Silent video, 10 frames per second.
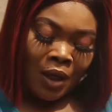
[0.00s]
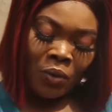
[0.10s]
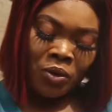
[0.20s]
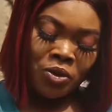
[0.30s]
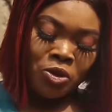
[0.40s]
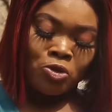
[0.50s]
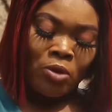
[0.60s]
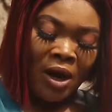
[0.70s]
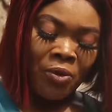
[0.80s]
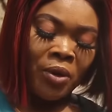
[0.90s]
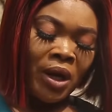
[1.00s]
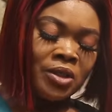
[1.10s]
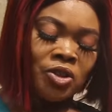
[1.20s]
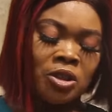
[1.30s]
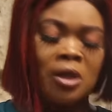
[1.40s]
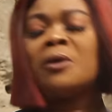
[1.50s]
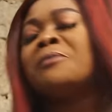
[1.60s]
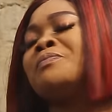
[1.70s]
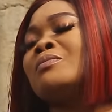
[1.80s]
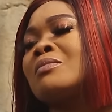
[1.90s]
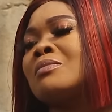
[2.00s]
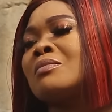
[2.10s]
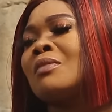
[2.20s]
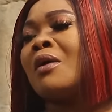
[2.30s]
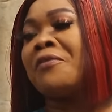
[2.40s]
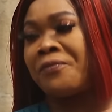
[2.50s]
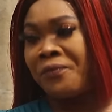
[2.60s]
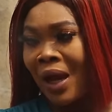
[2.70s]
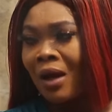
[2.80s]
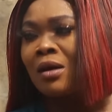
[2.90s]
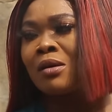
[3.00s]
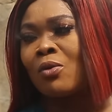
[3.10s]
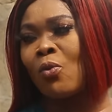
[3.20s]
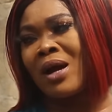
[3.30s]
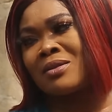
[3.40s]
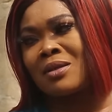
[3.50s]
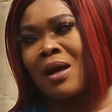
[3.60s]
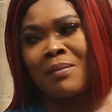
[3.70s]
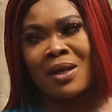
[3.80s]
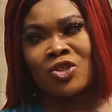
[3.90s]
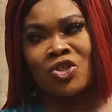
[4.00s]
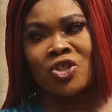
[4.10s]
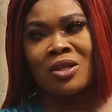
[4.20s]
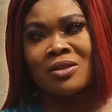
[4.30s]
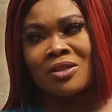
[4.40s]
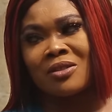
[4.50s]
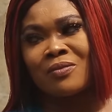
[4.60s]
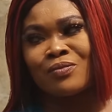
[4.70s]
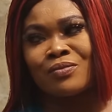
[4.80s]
I wanted to arrange a fake white garment church